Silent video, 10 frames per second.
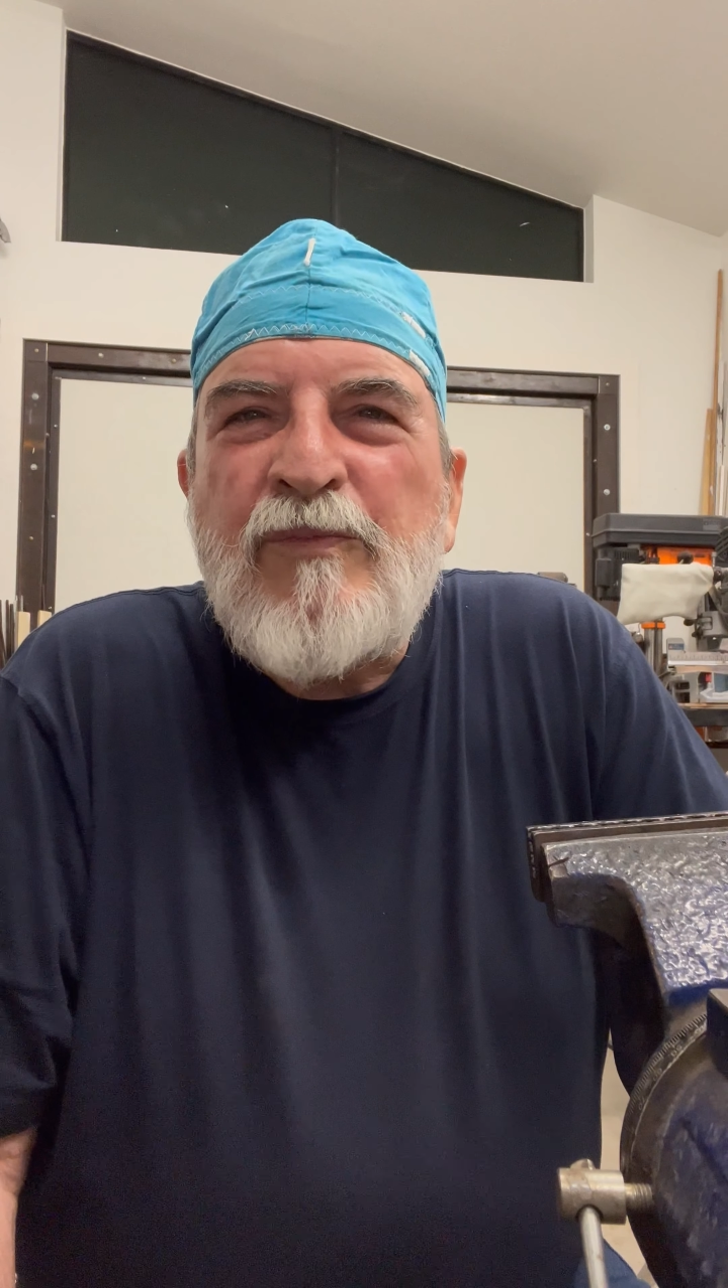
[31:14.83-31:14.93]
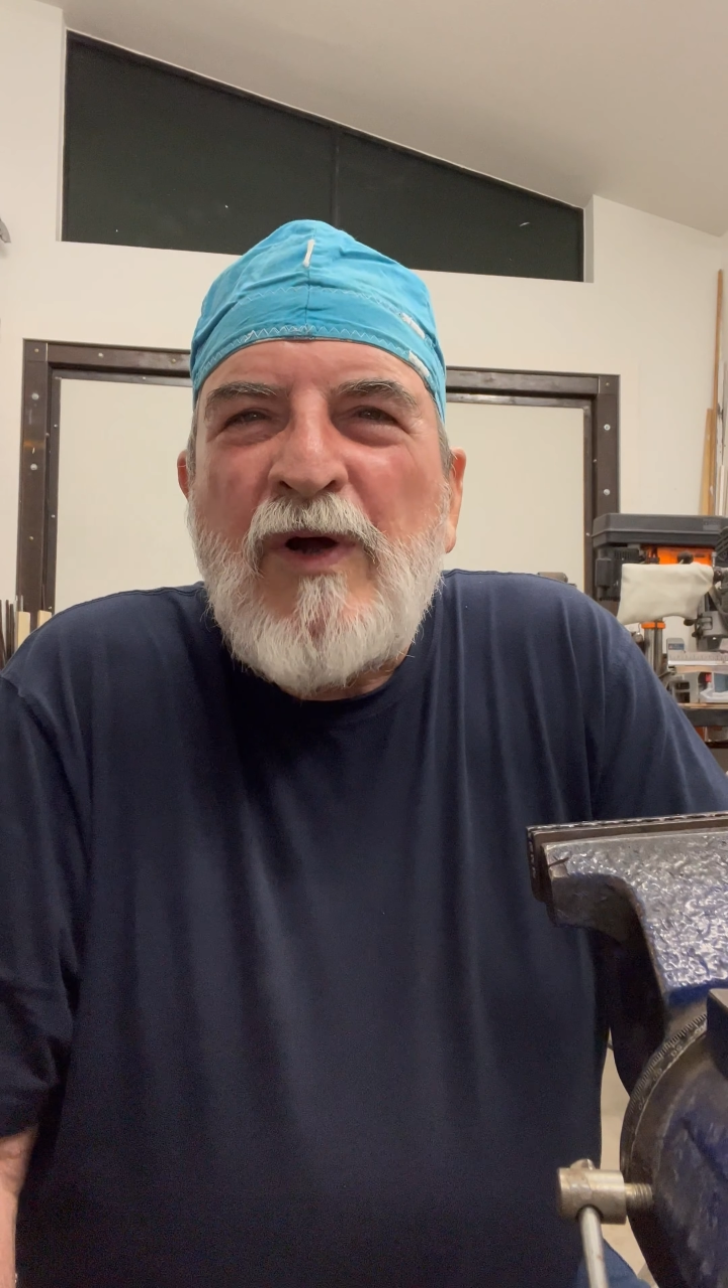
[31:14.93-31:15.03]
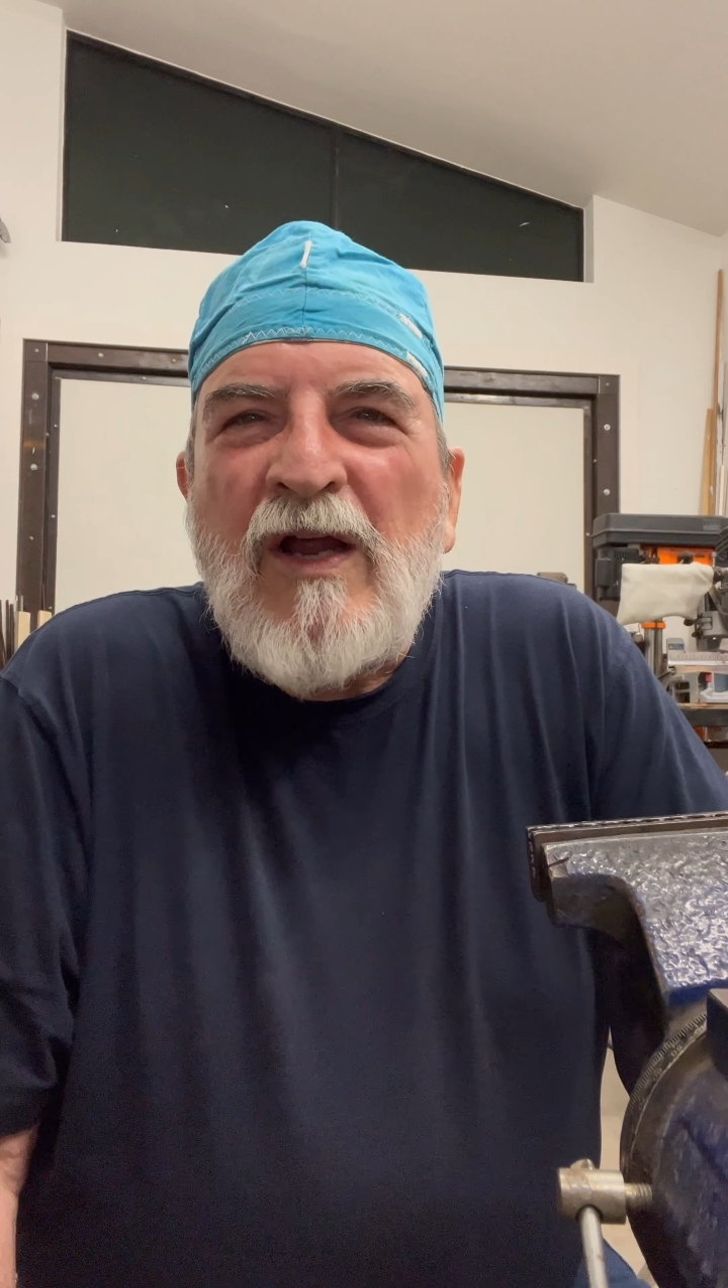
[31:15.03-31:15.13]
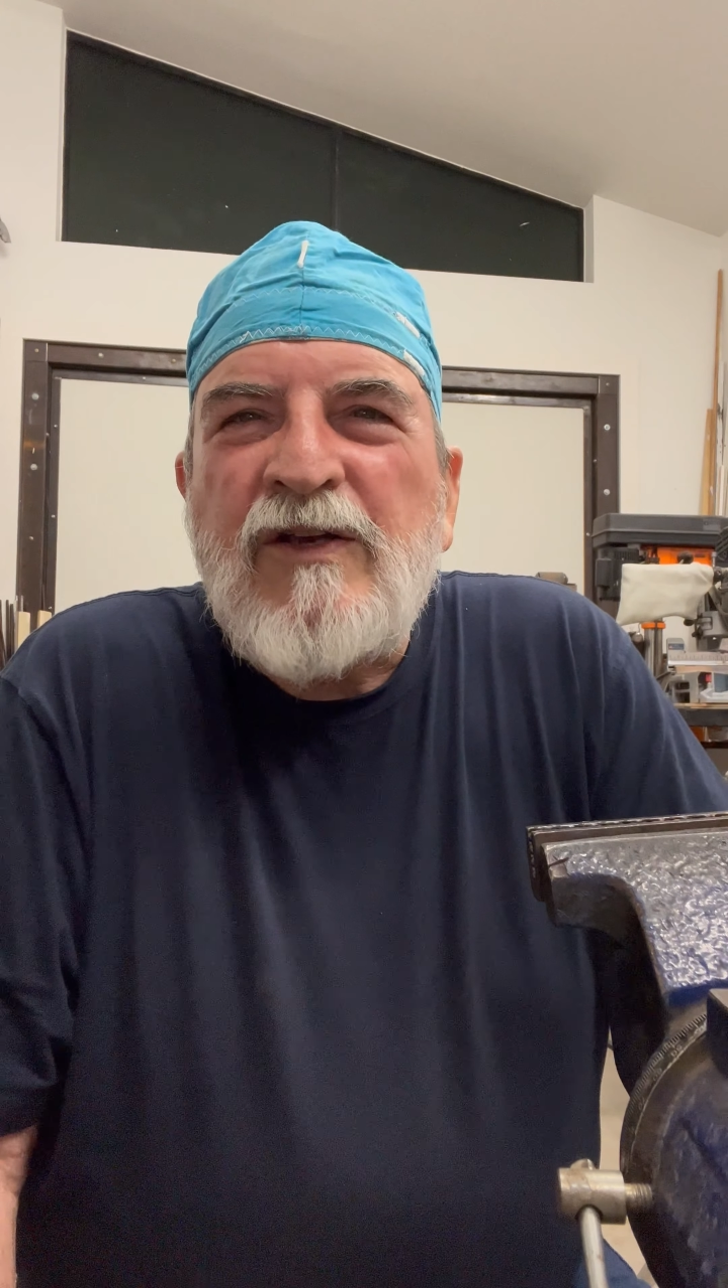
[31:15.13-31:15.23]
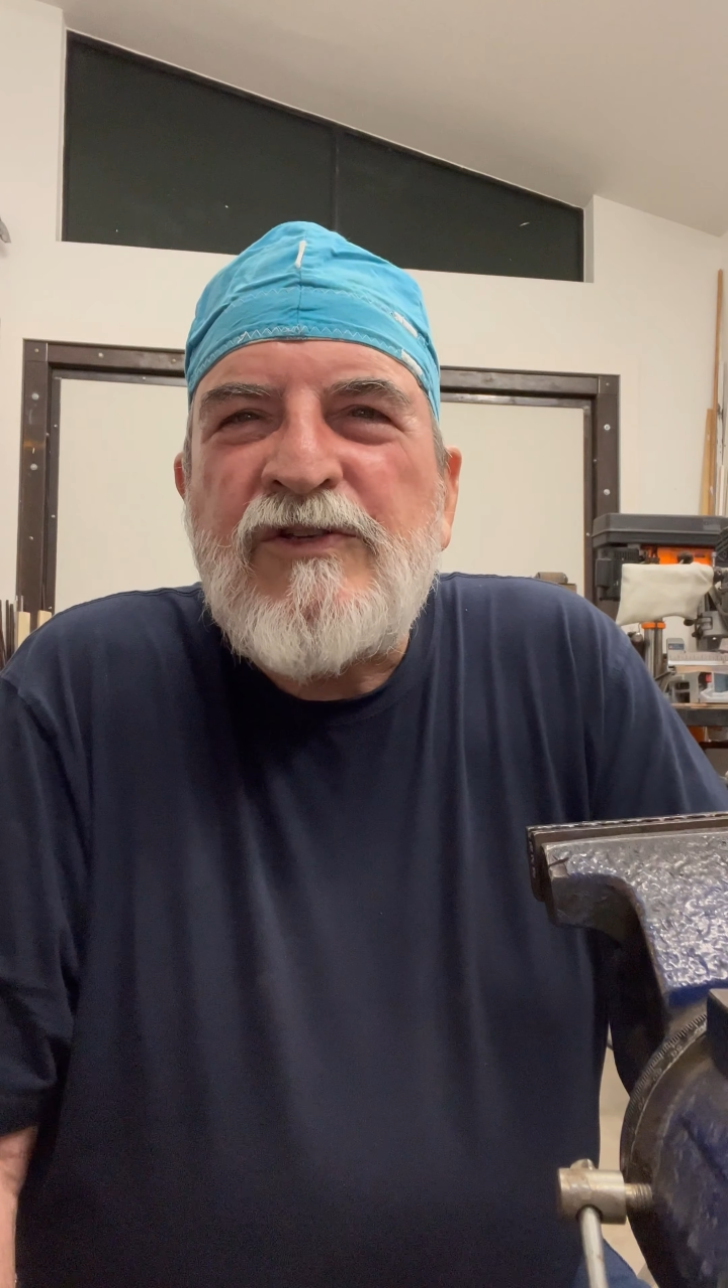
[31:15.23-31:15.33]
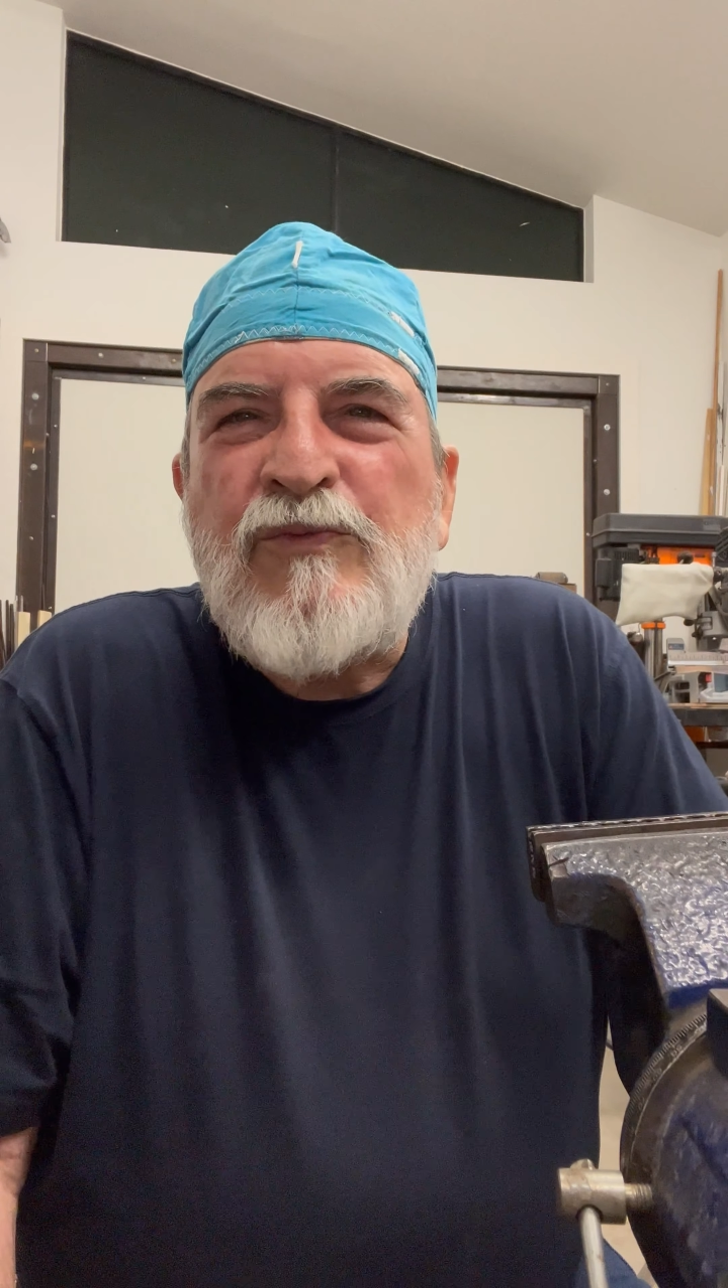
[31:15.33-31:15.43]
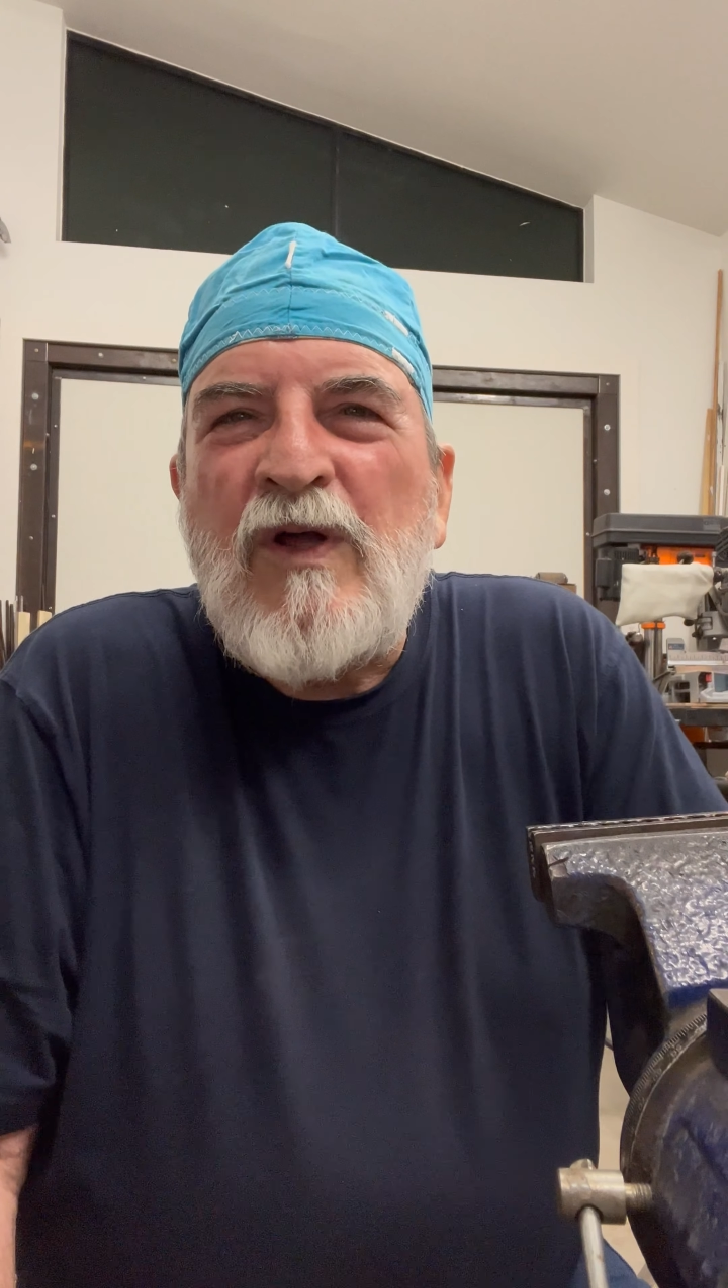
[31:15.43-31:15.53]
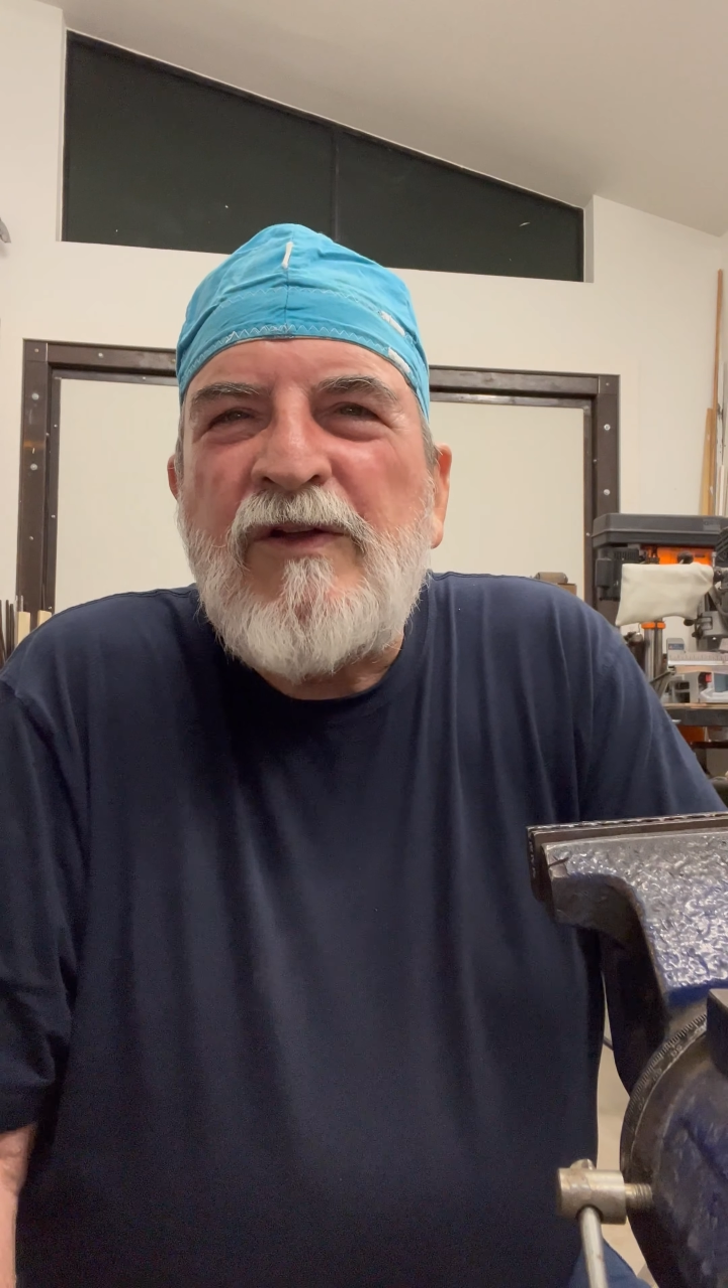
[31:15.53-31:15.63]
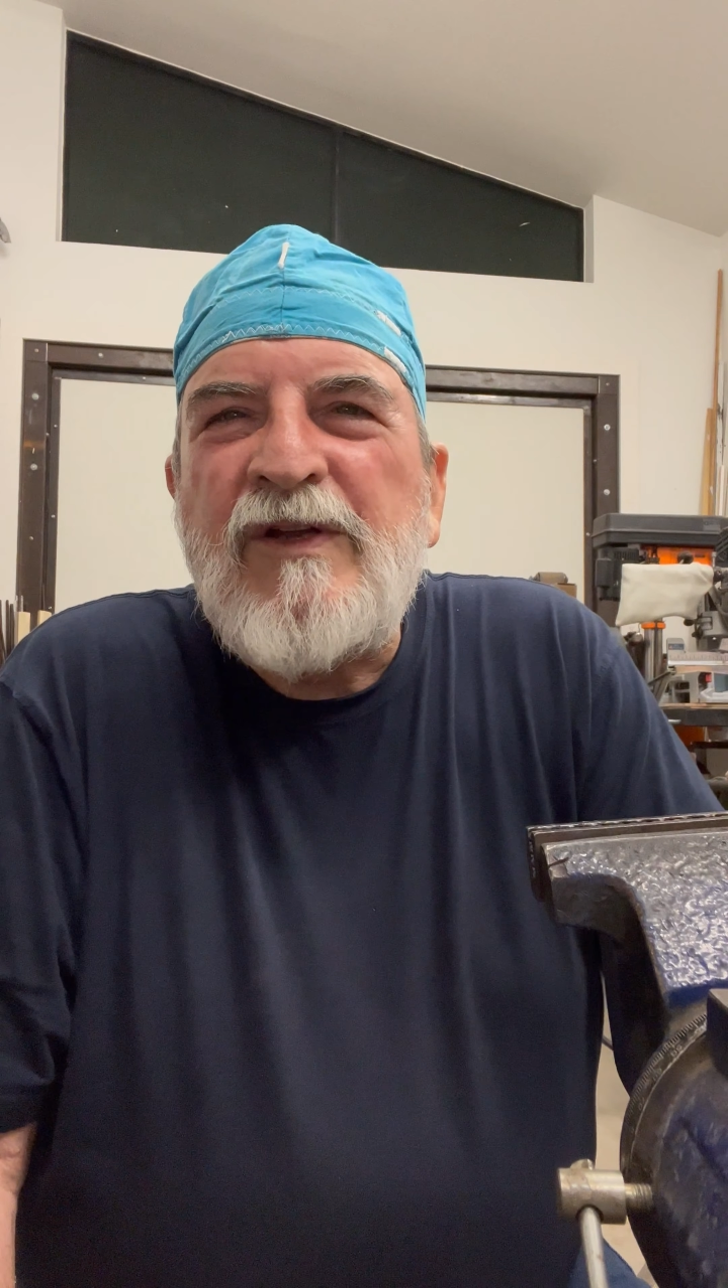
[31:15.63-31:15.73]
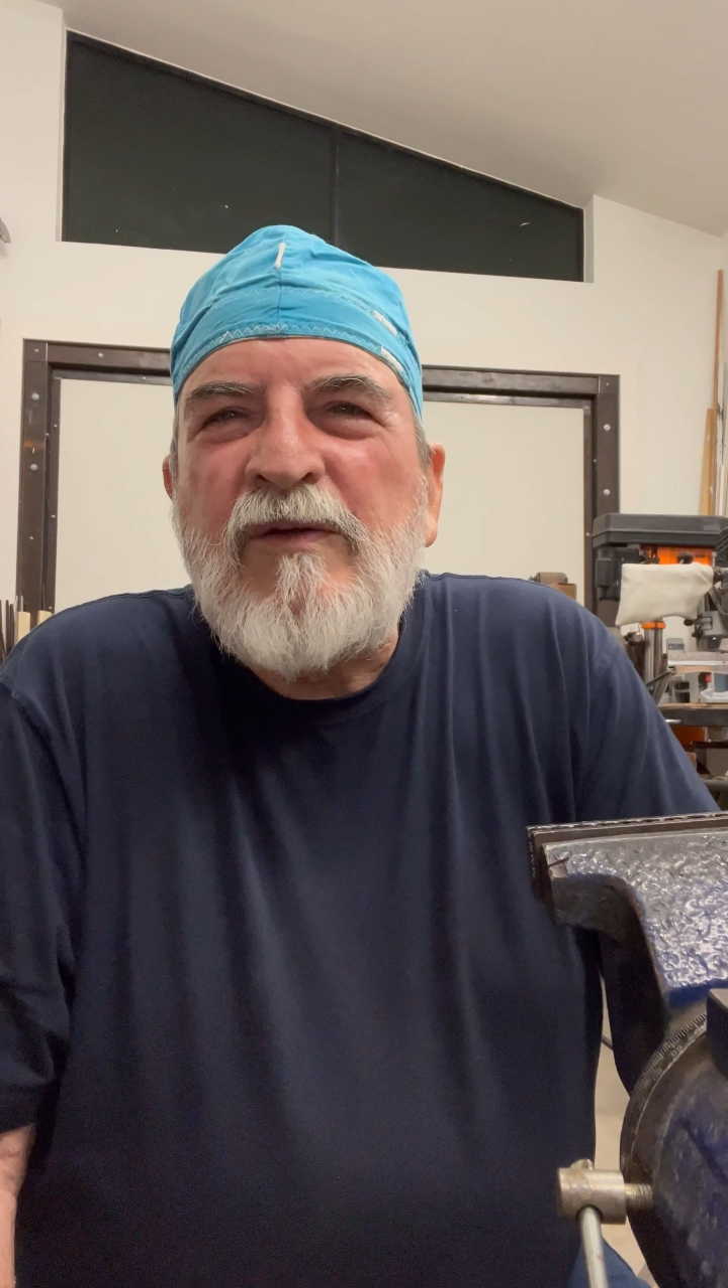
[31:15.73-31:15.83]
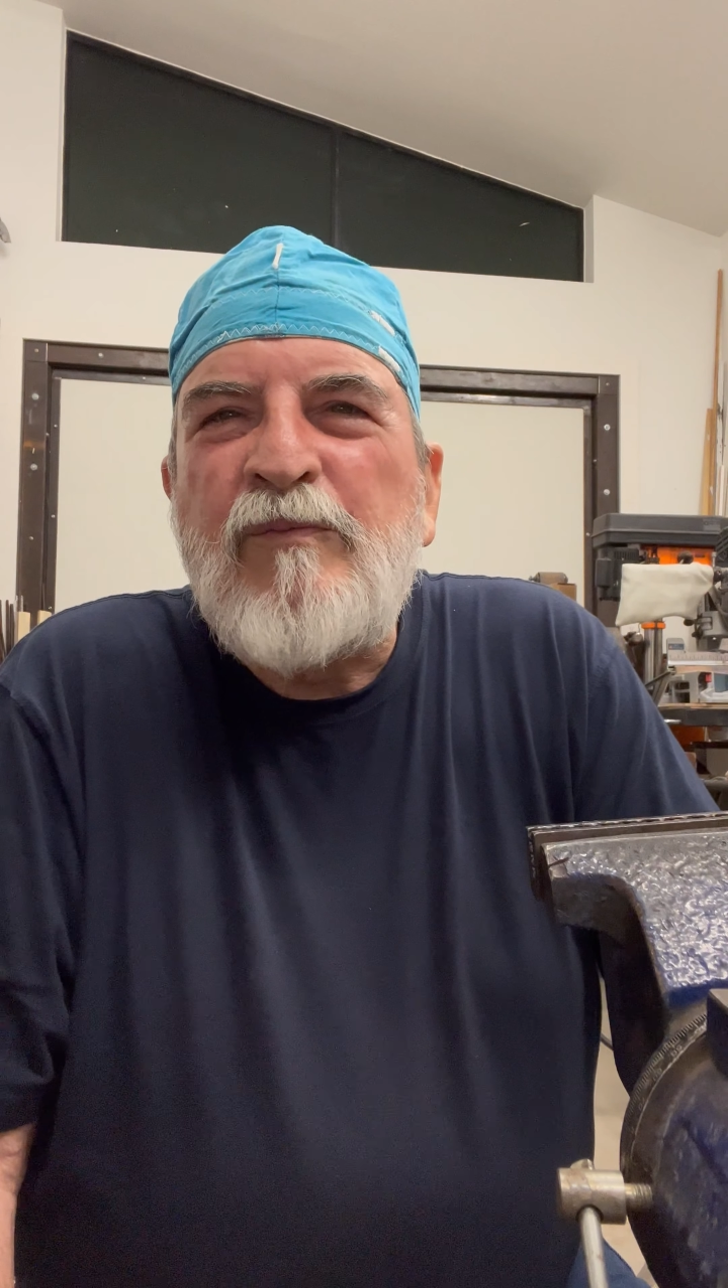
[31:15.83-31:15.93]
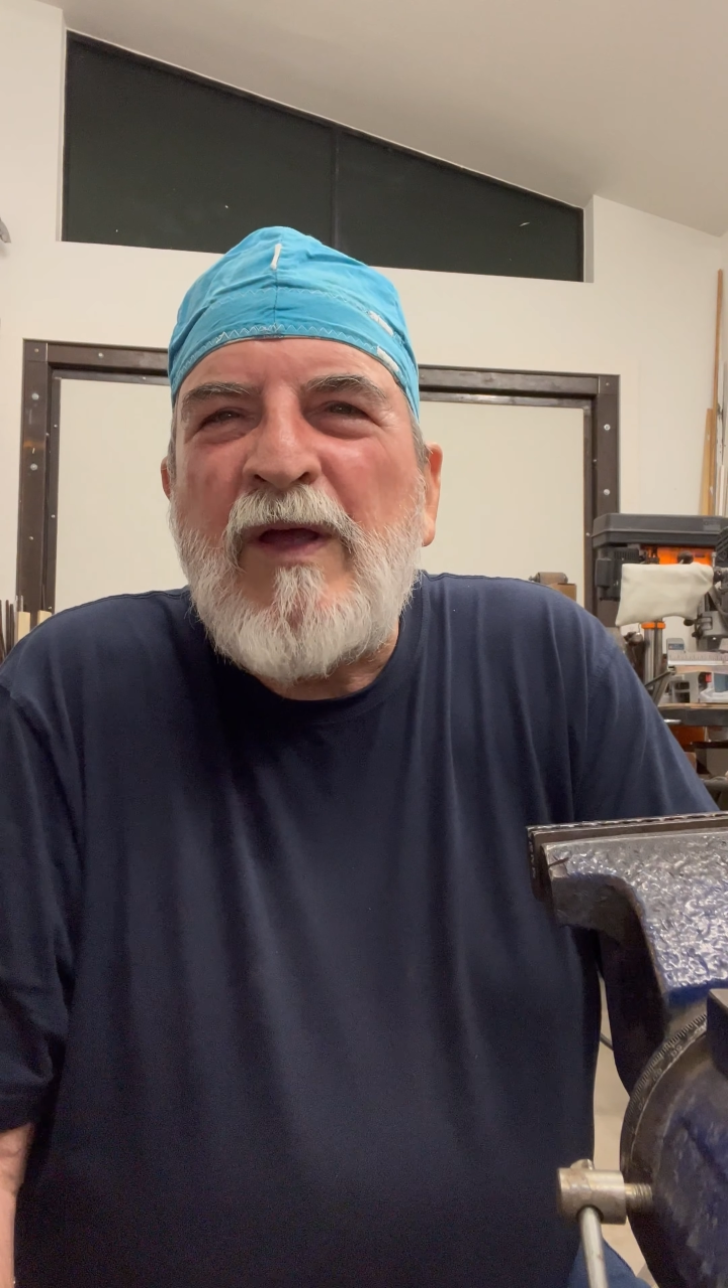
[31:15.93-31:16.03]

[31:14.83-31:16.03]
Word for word: practice welding